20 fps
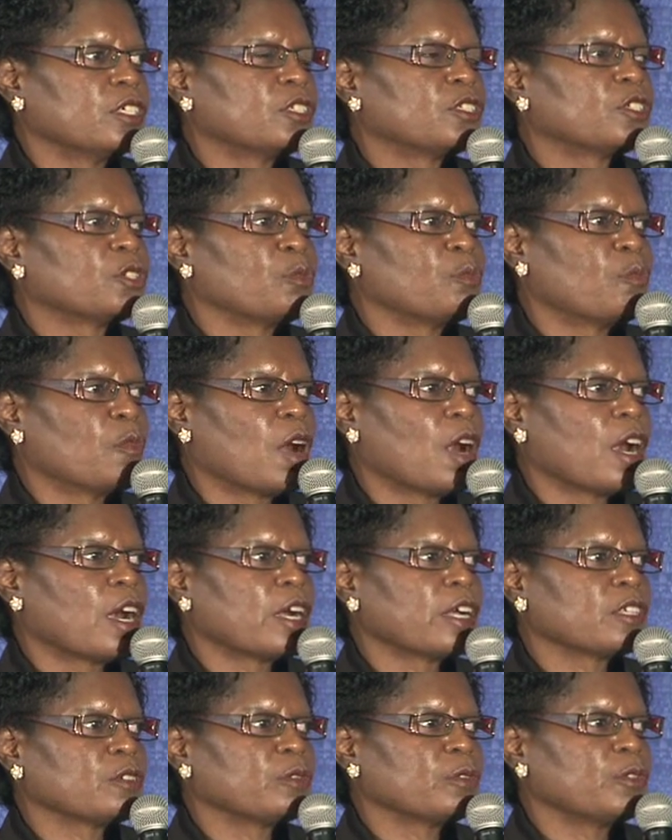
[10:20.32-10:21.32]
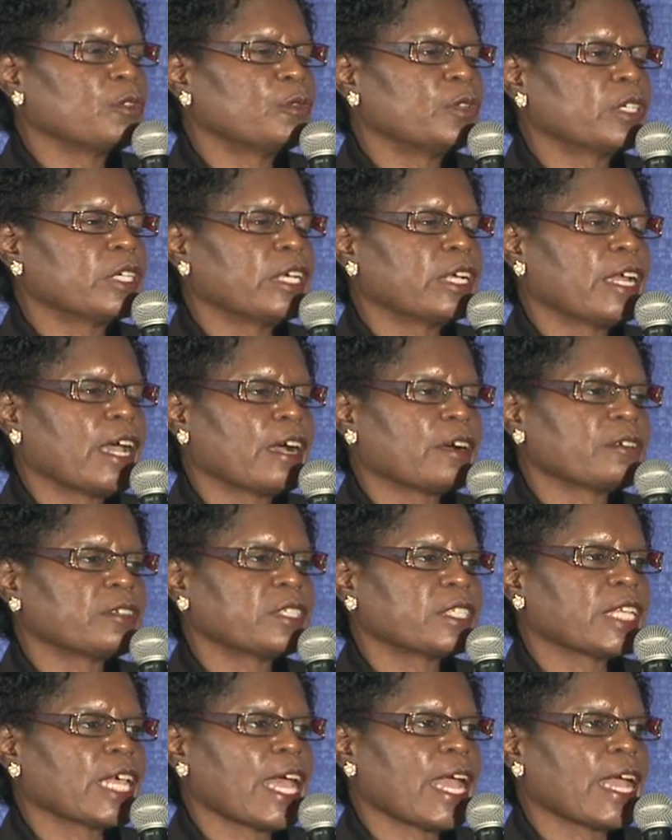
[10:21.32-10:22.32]
to march. We would get our
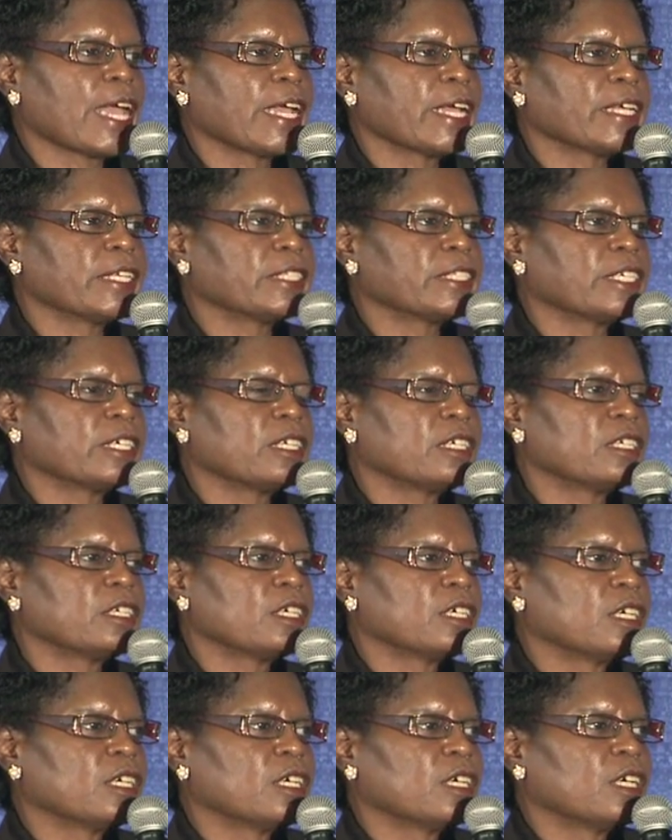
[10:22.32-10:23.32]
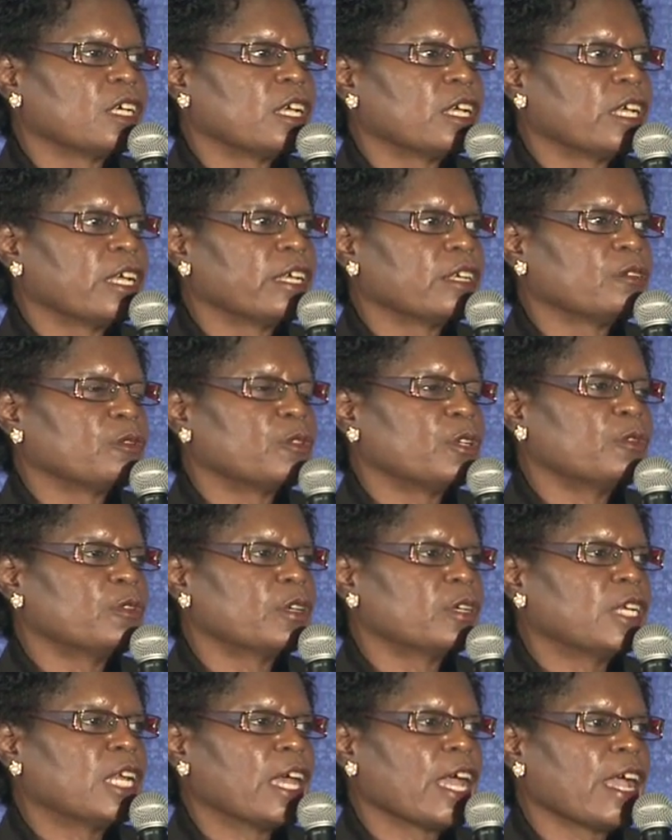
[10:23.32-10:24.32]
signs and we
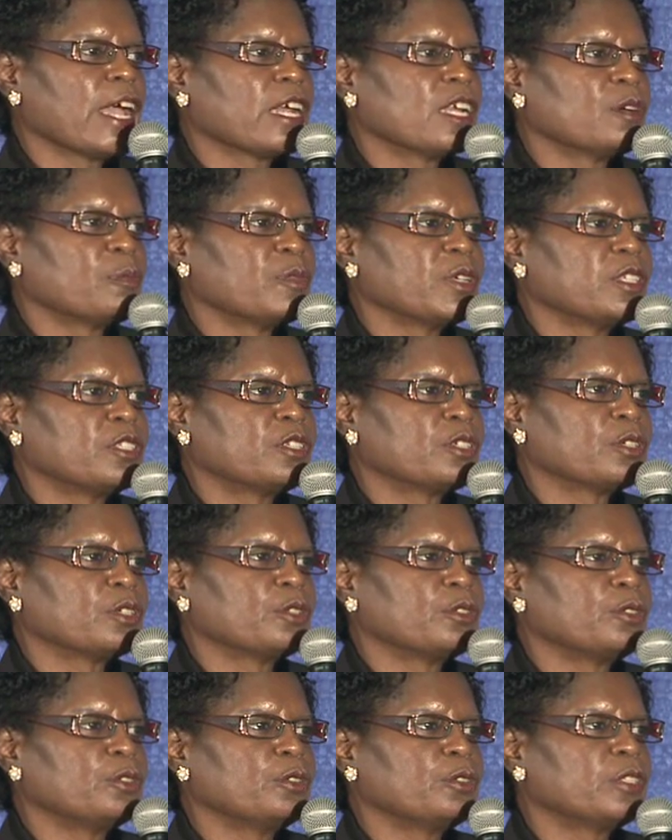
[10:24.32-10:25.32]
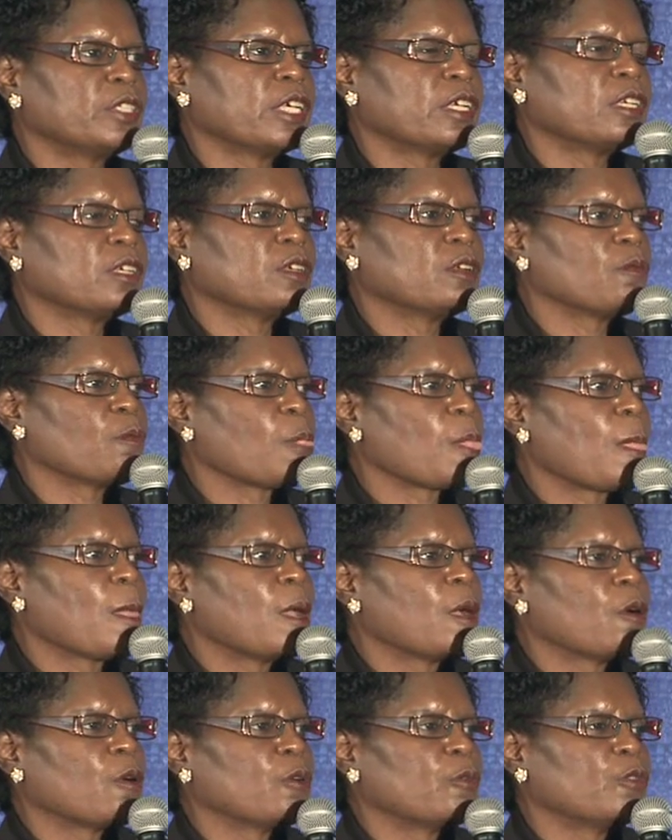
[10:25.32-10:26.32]
would line up in twos and
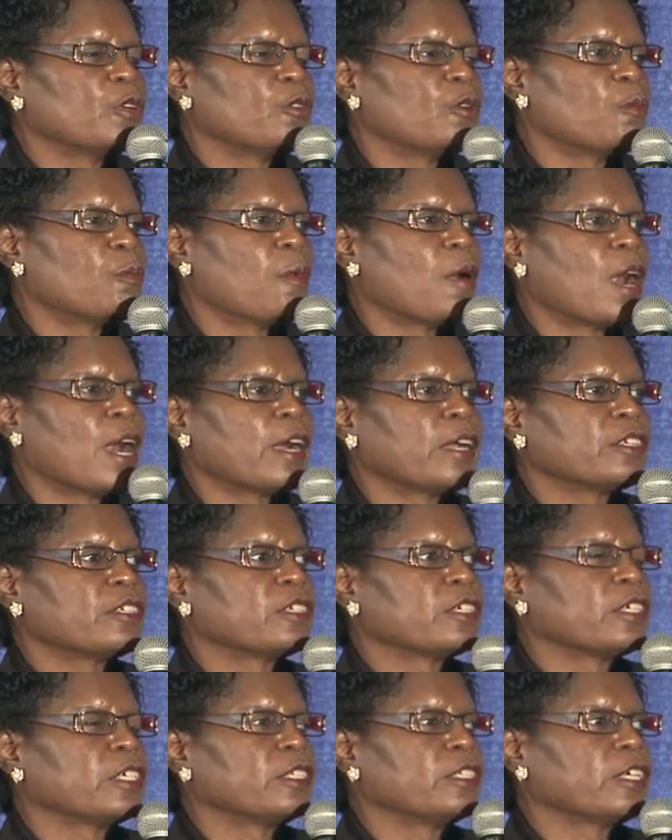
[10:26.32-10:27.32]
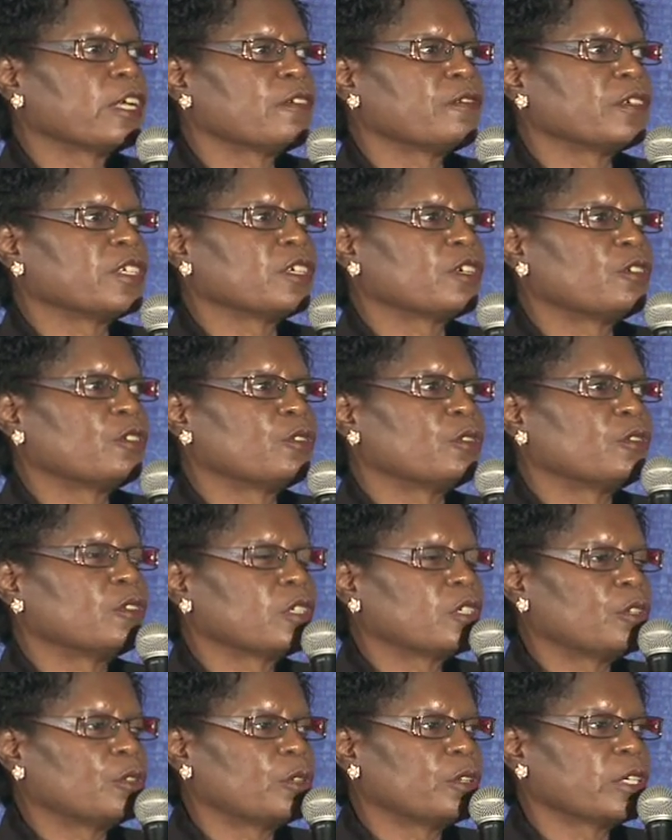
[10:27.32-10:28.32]
we would march to the Jefferson
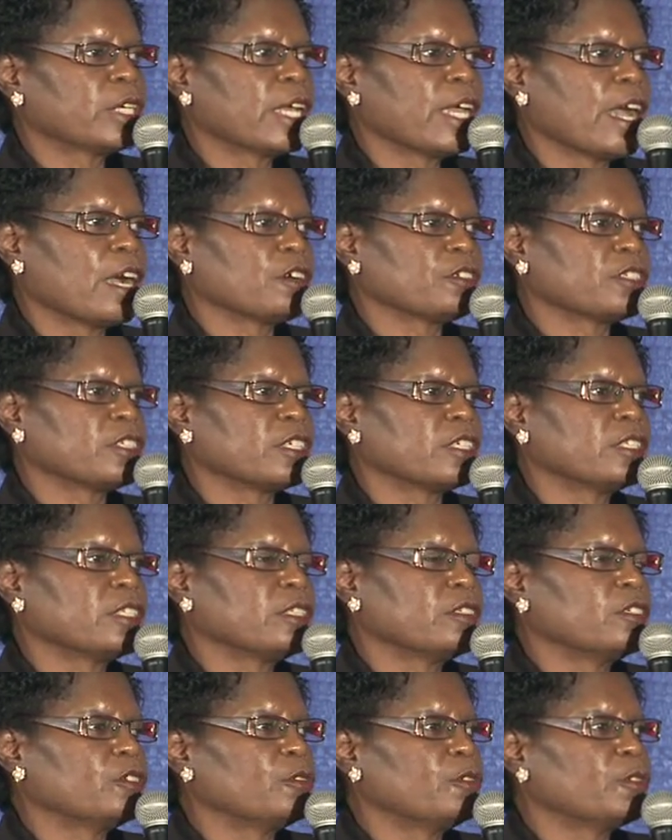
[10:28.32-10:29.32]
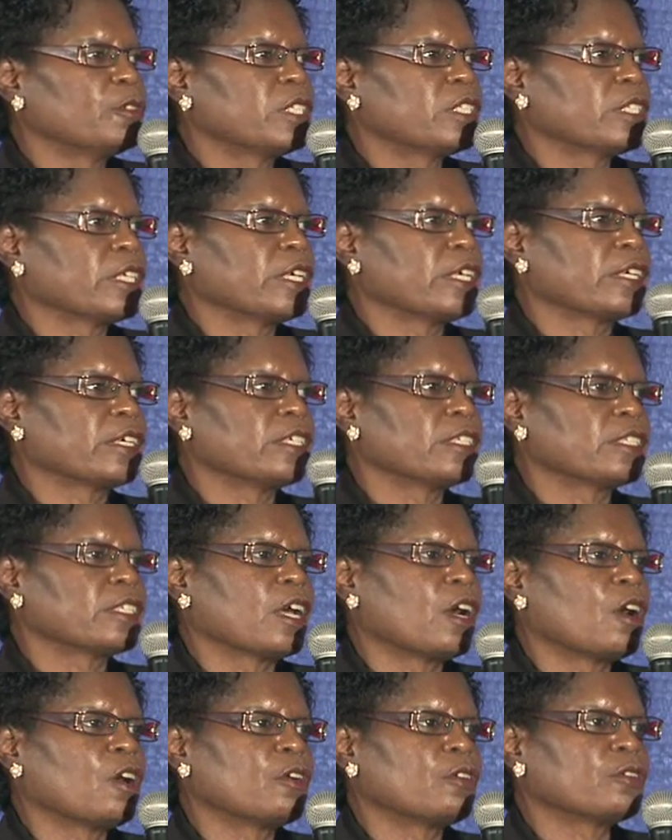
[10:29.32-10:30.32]
Courthouse, and we were singing
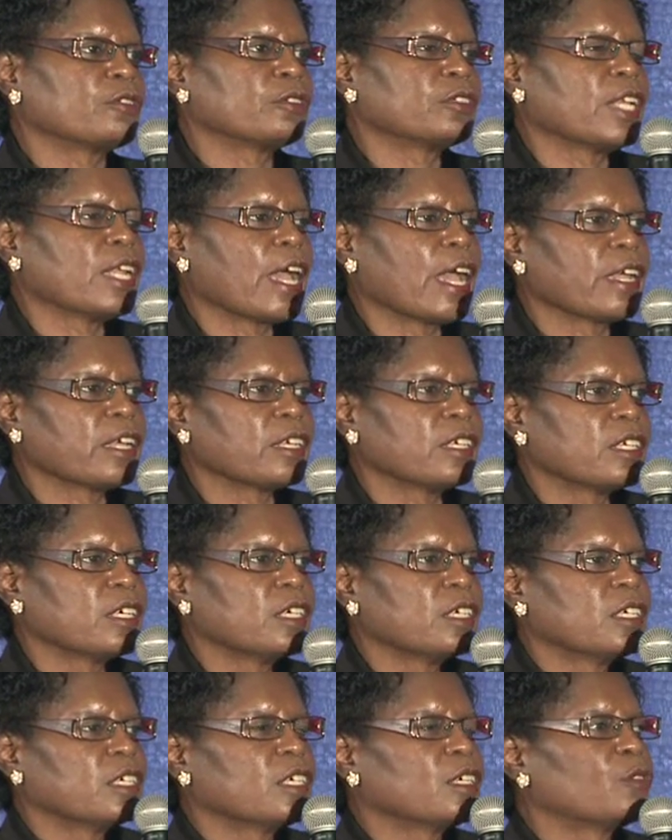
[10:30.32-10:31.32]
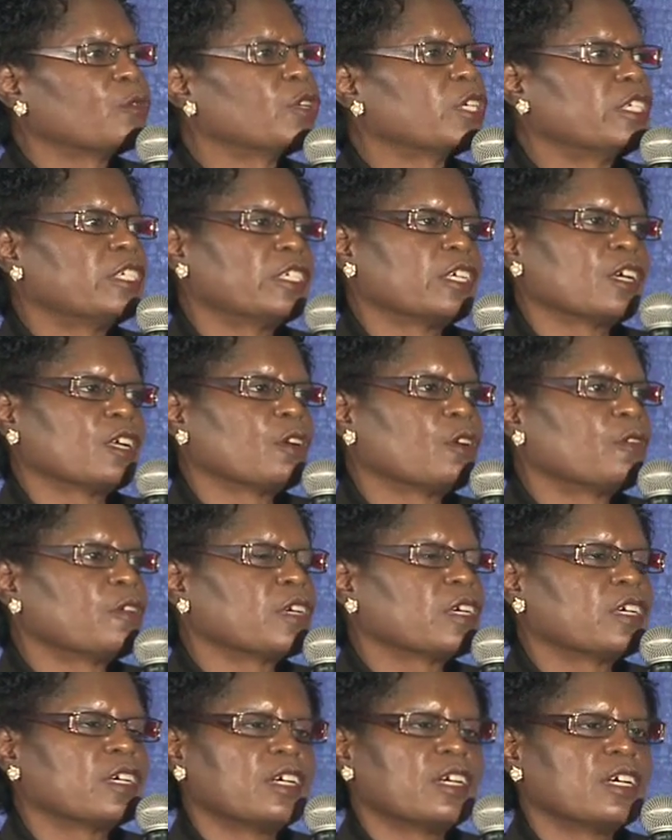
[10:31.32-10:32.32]
songs like "We Shall
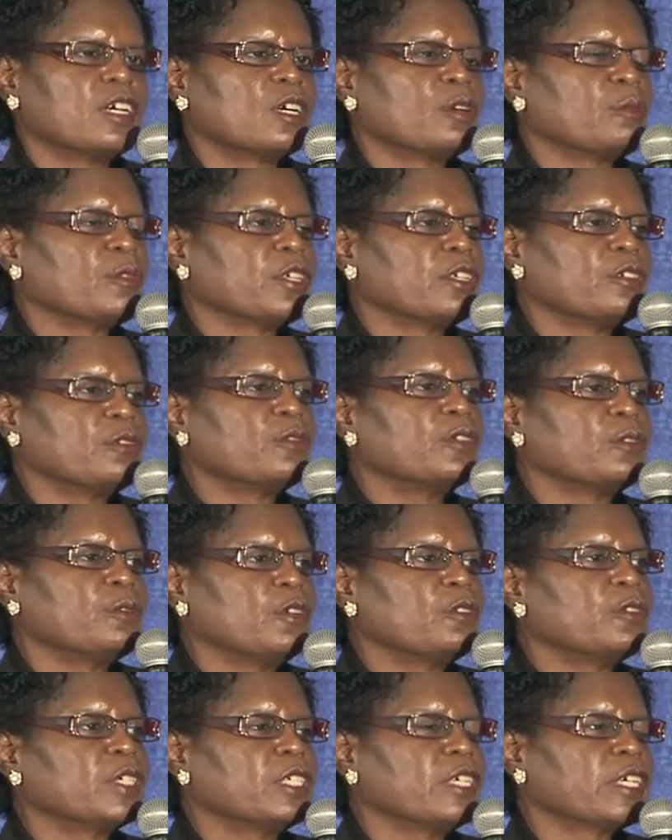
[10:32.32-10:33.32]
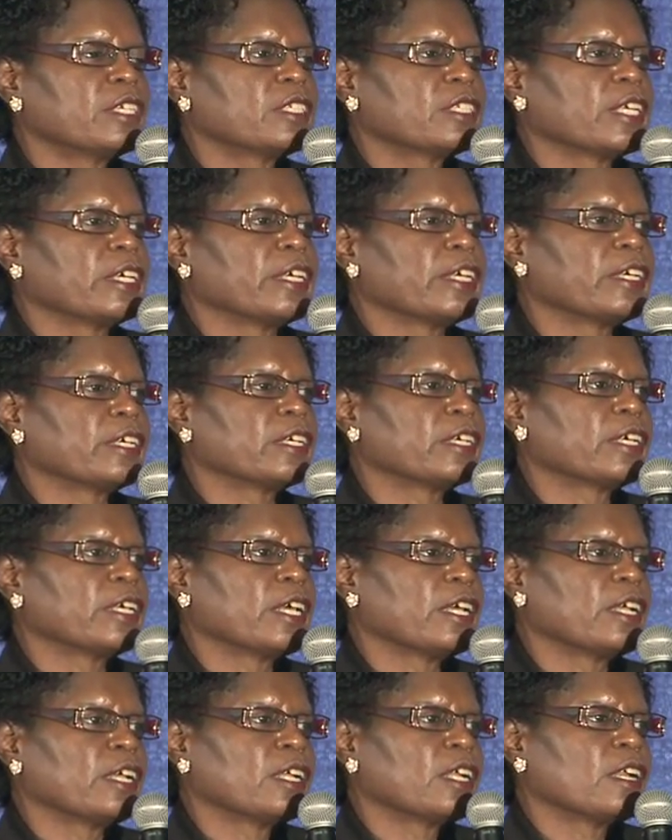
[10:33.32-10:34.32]
Overcome," and we would just sing,
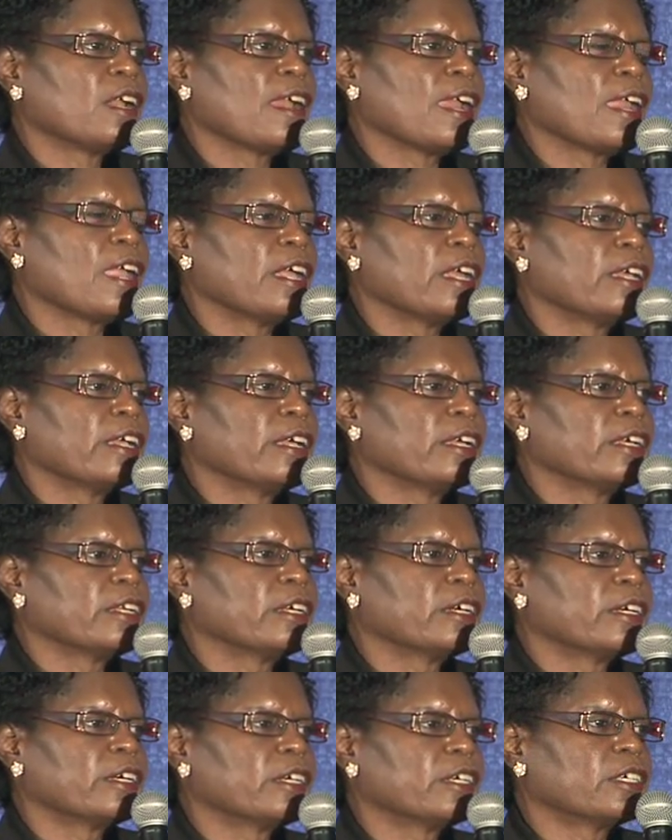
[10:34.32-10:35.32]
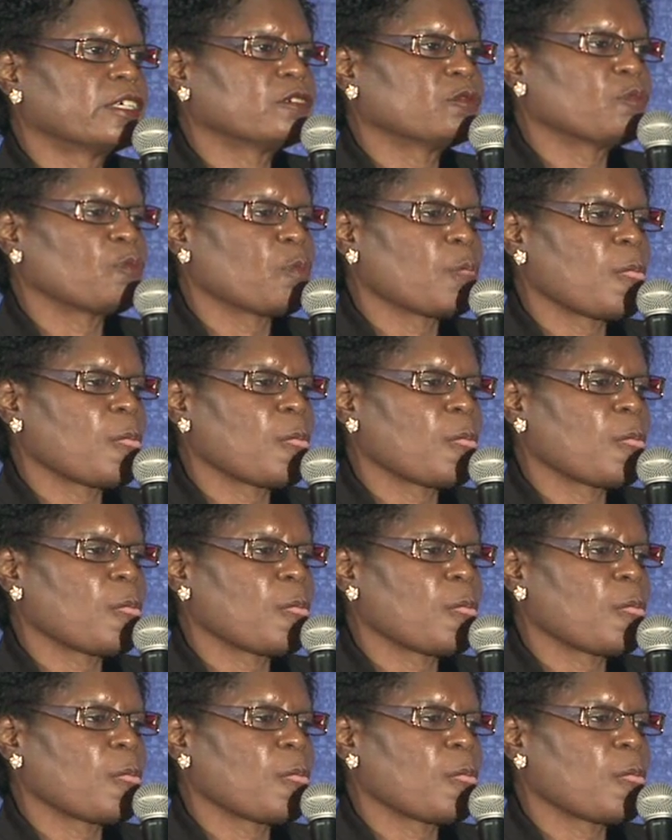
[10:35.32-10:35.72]
and